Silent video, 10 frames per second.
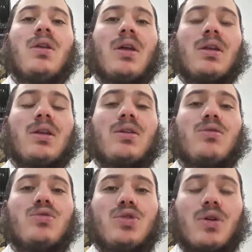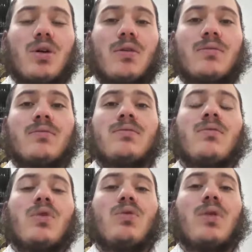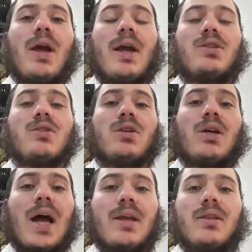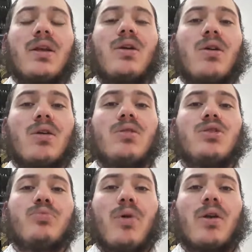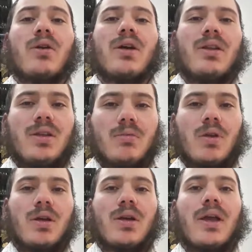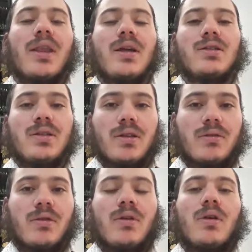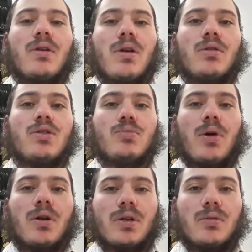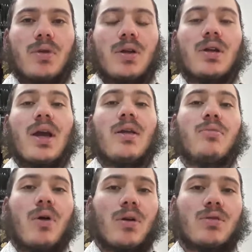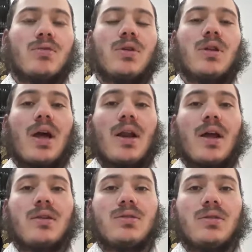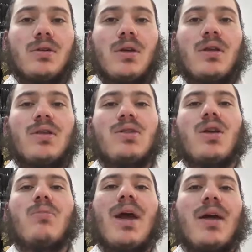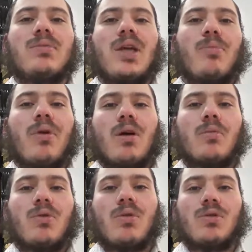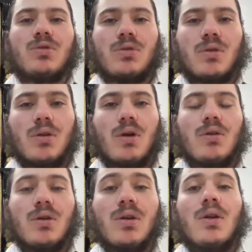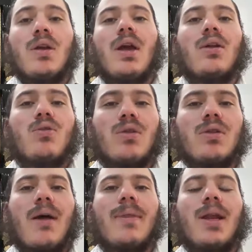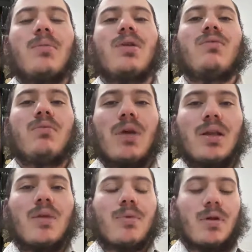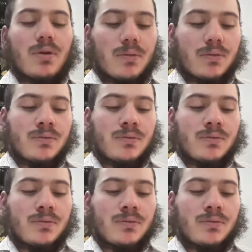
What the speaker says: In Kedusha, you'll answer Kadosh, Baruch, and Yimloich, and that's it. Kadosh, Baruch, Yimloich, and Baruch you're allowed to answer. These are Be'emtza Aparakim according to Shulchan Aruch, and according to Alter Rebbe, even Bein Aparakim.